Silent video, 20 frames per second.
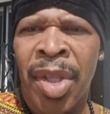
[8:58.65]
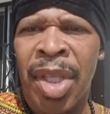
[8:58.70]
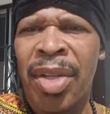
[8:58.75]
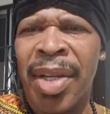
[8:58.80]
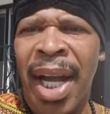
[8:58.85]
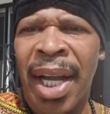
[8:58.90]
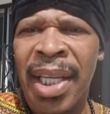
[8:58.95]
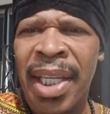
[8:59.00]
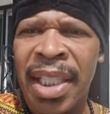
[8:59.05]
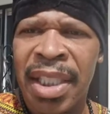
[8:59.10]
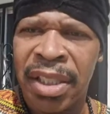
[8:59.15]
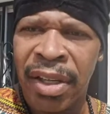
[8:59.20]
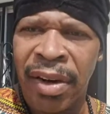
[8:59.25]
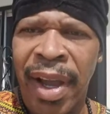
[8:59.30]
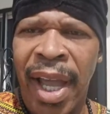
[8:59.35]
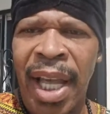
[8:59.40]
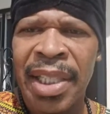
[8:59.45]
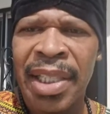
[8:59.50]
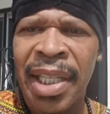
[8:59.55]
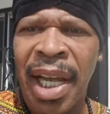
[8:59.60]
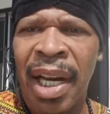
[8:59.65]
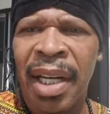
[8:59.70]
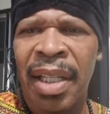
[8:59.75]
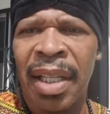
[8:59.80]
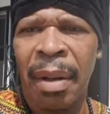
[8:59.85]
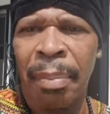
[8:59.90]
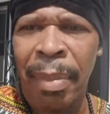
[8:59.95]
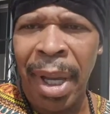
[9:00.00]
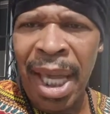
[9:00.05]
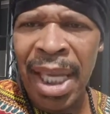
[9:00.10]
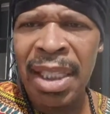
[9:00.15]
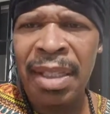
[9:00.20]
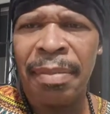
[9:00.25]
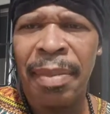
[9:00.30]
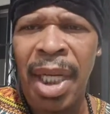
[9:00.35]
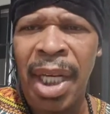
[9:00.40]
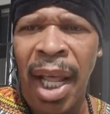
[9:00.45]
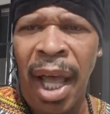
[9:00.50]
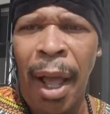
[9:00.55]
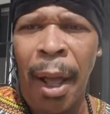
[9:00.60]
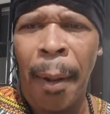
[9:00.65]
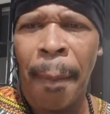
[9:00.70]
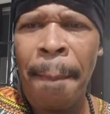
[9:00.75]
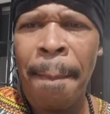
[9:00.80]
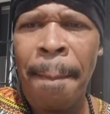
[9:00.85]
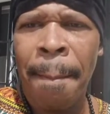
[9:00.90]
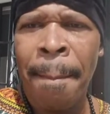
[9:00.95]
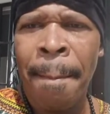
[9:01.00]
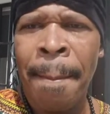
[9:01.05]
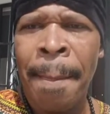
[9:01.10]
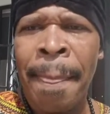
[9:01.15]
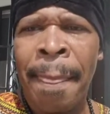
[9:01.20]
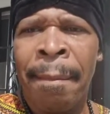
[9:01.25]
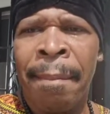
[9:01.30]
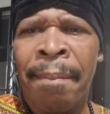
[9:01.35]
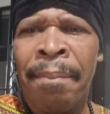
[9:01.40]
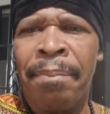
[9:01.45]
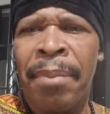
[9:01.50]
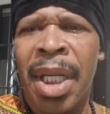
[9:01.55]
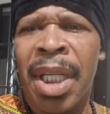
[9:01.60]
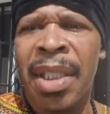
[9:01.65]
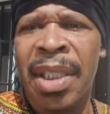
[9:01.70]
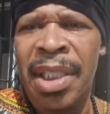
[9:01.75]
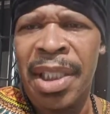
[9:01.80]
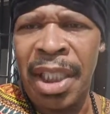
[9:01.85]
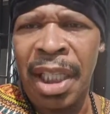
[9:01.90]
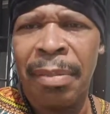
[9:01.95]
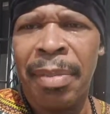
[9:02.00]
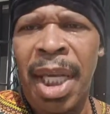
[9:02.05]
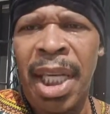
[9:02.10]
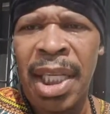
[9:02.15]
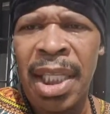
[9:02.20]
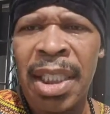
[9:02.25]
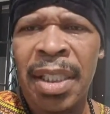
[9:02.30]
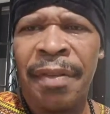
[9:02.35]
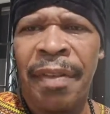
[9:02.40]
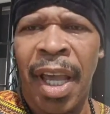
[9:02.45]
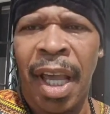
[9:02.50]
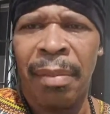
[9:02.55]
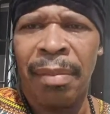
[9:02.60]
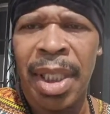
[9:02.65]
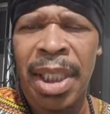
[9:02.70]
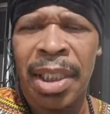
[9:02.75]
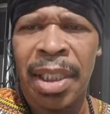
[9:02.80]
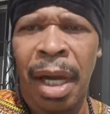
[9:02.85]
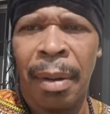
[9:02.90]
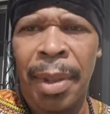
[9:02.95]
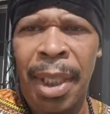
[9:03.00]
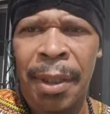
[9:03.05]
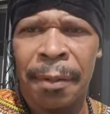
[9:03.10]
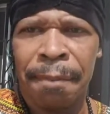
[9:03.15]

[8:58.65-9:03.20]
You got to get your ass out of the basement now, because Jimmy and his family's coming.